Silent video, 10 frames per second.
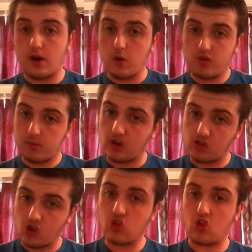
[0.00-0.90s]
I know it's been a
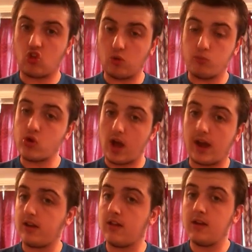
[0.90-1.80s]
touchy
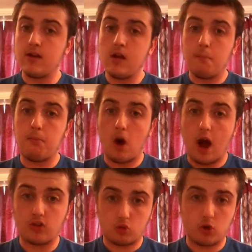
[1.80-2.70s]
subject, but
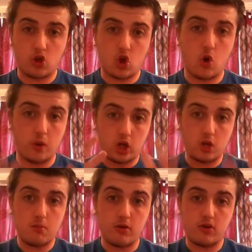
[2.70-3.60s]
I just want to show the
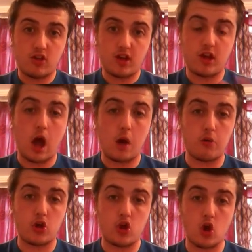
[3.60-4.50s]
community, I
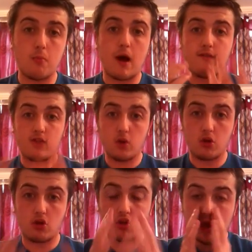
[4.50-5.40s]
want to show my
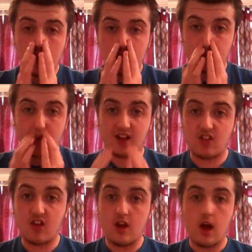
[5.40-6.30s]
viewers
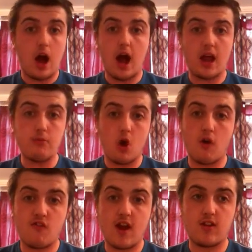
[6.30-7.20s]
that I am not
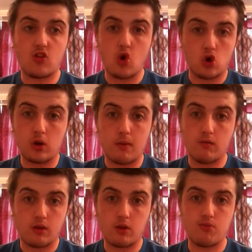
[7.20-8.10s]
afraid to talk
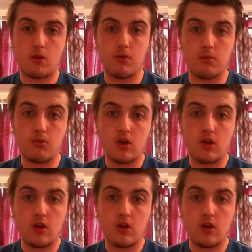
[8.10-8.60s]
about these problems.